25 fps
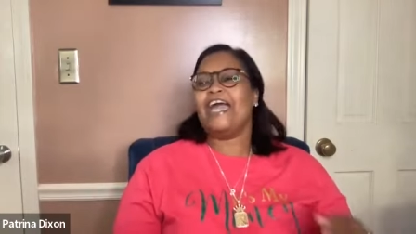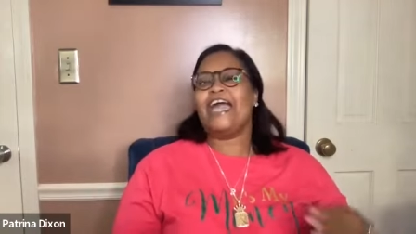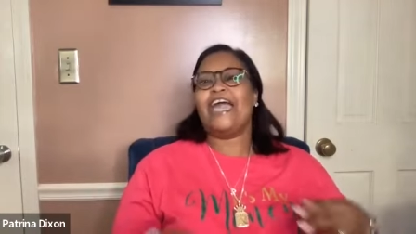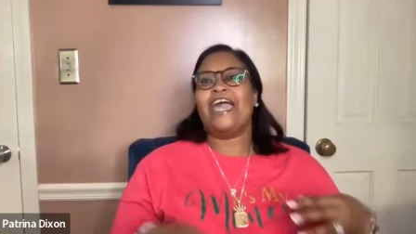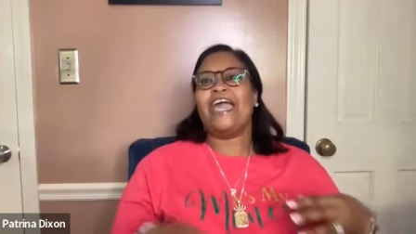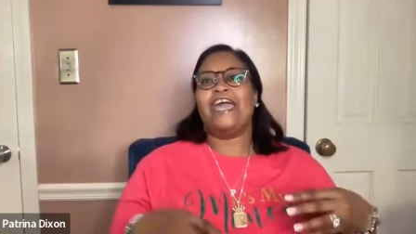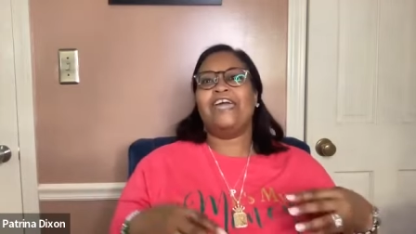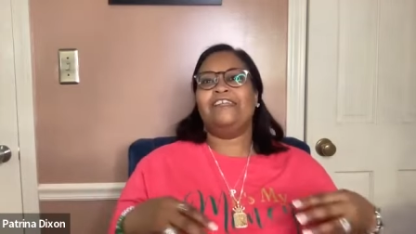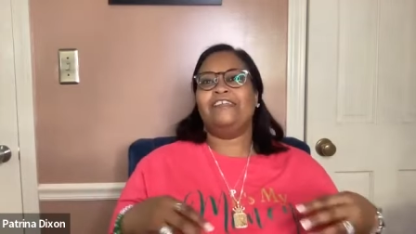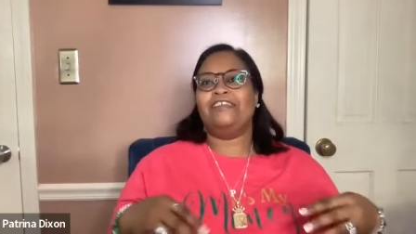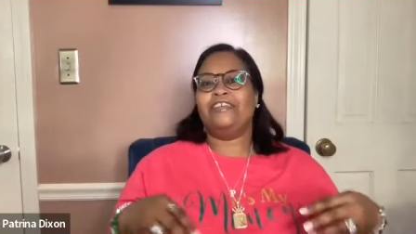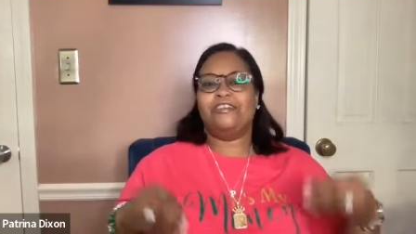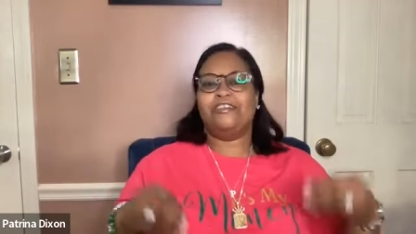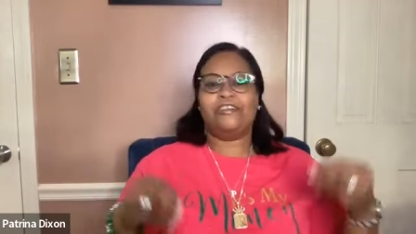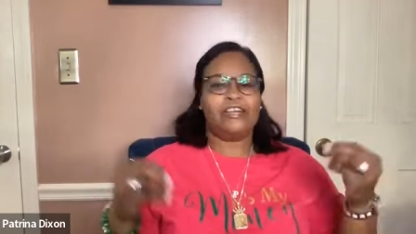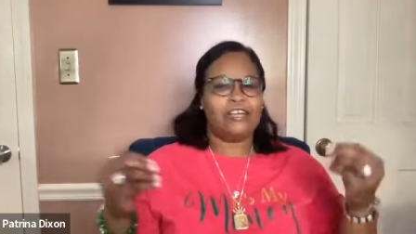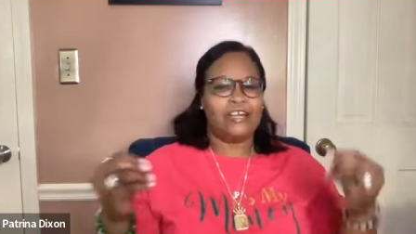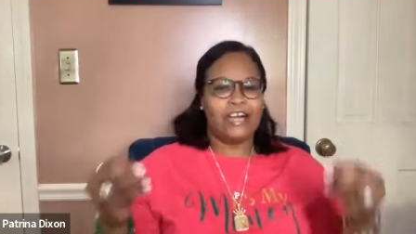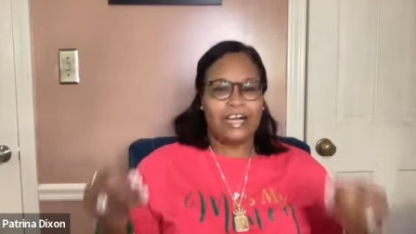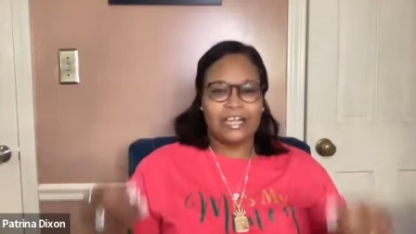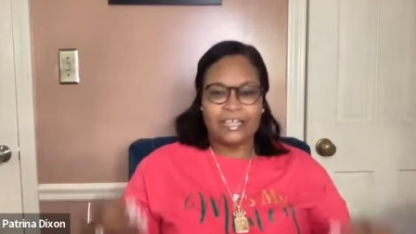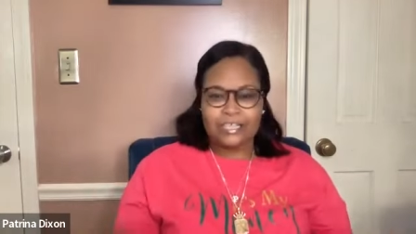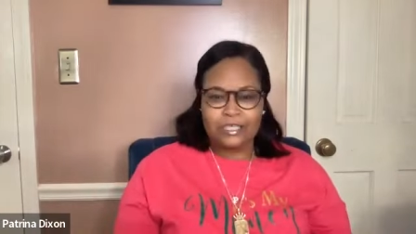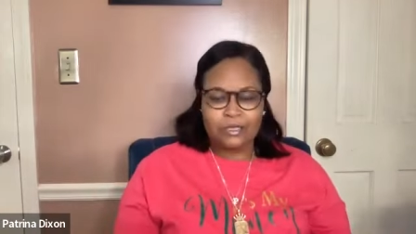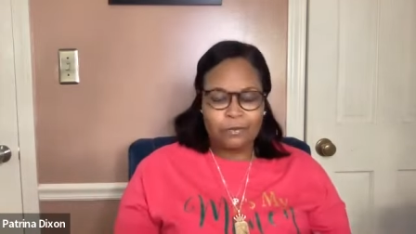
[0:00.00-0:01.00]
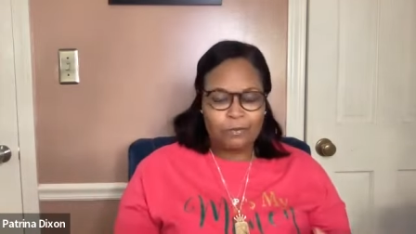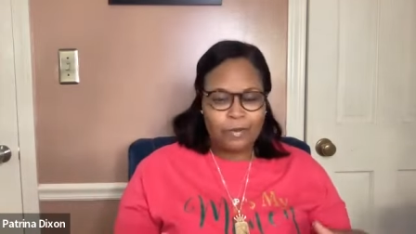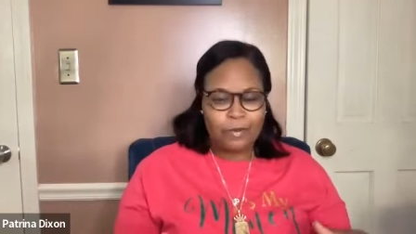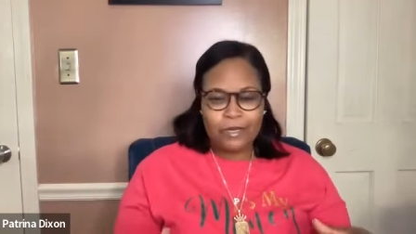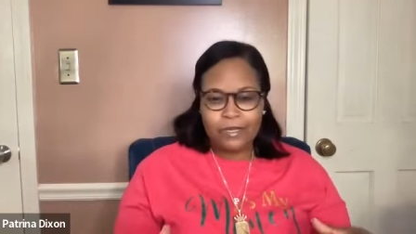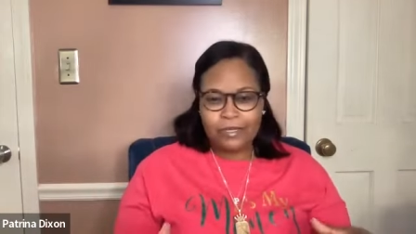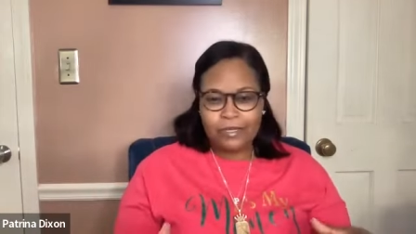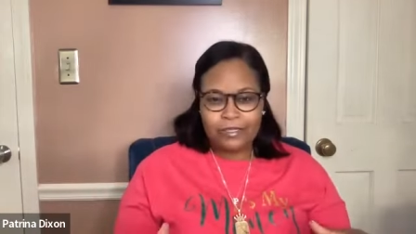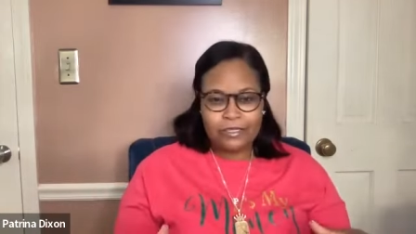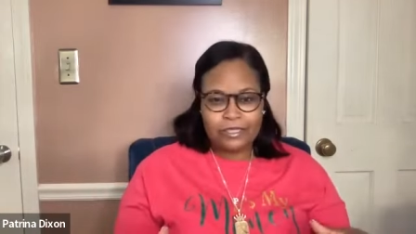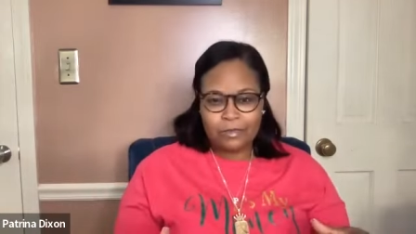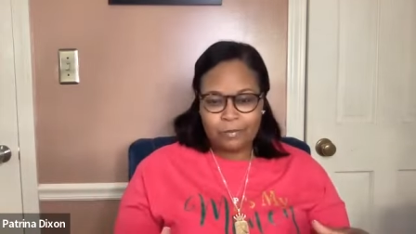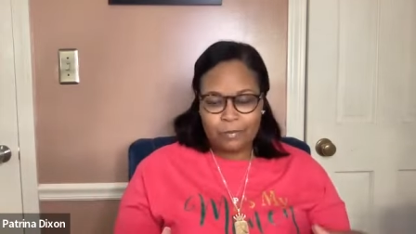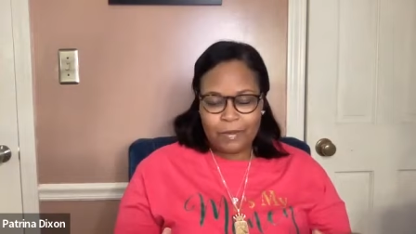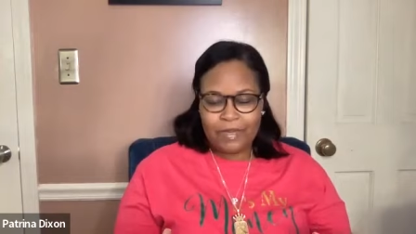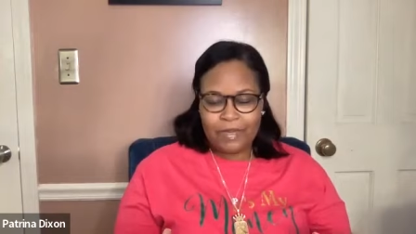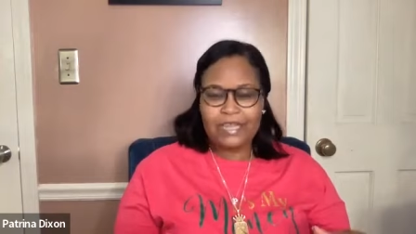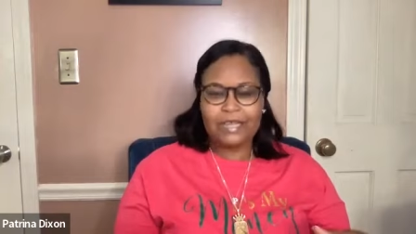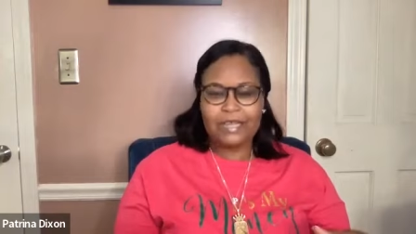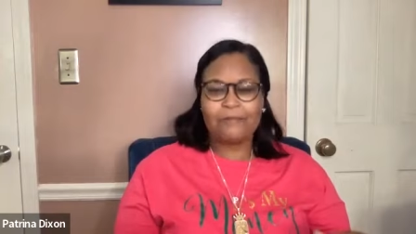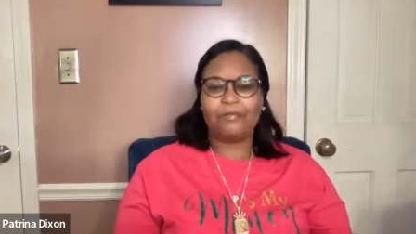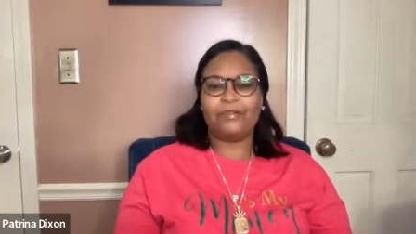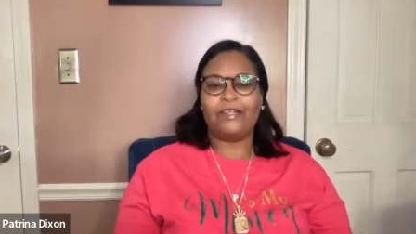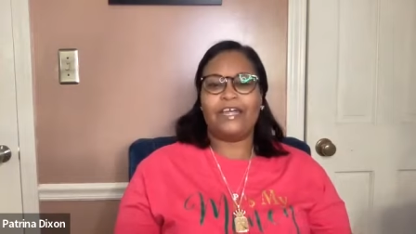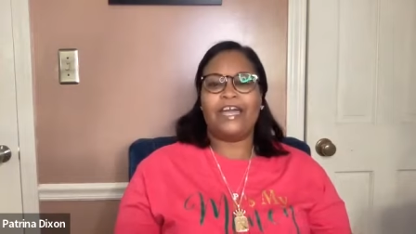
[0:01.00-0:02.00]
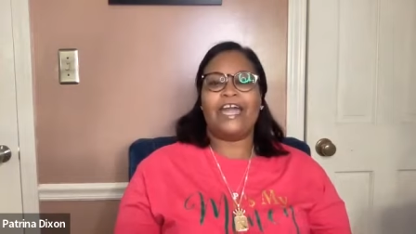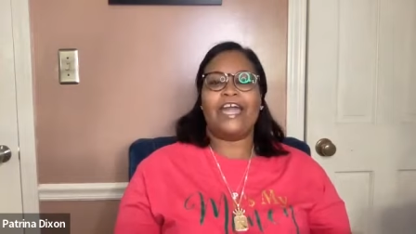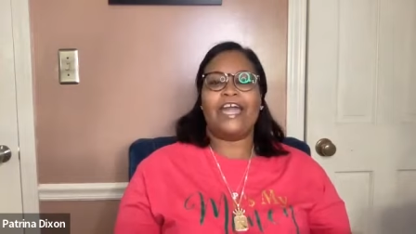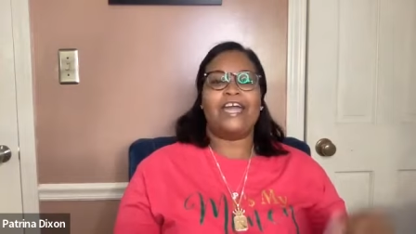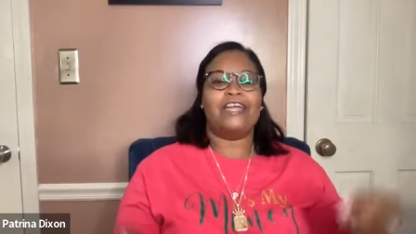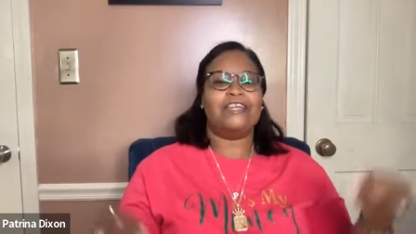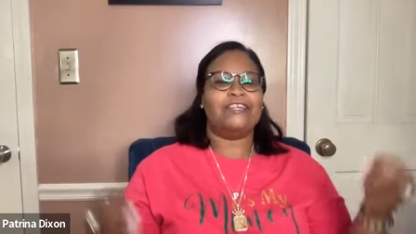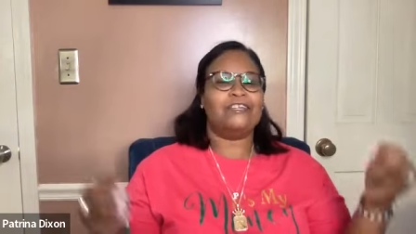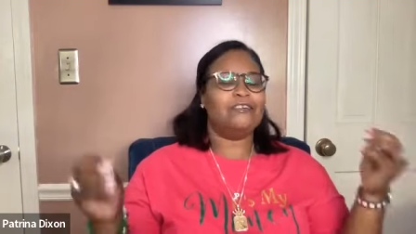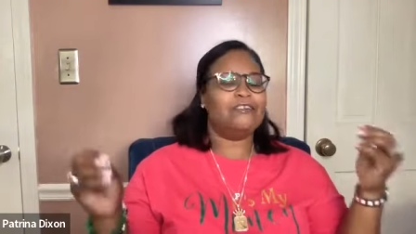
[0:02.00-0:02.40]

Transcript: and you can call it sp- spending plan.